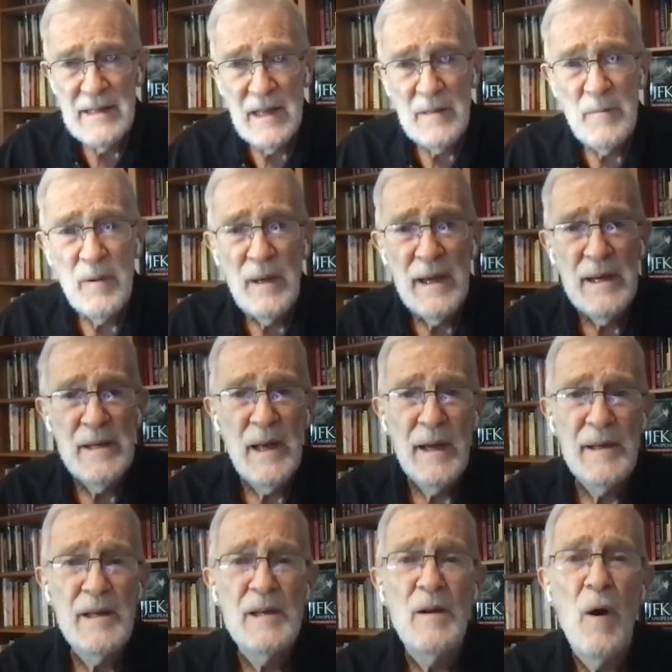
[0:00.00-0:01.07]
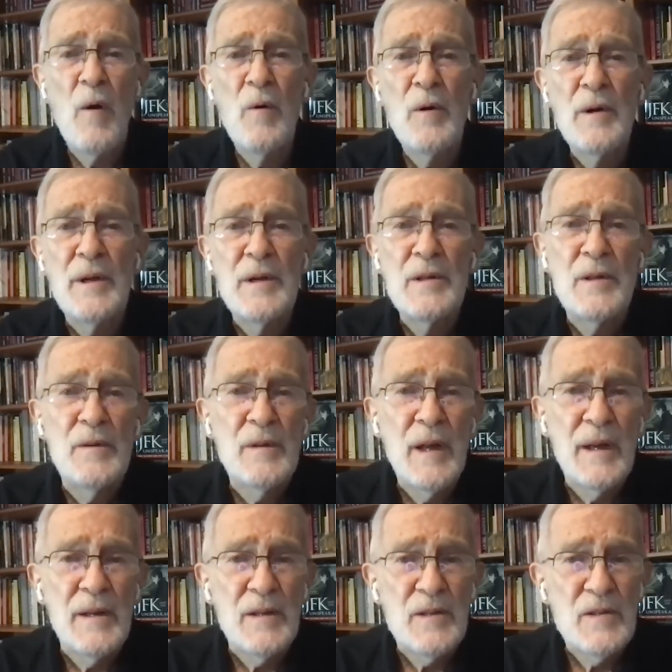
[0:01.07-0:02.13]
It's at play not in, only in the
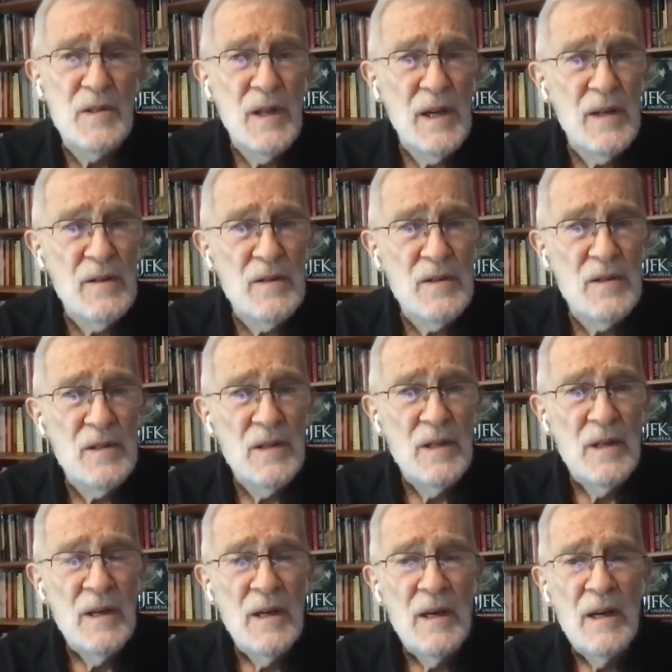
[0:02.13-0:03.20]
United States,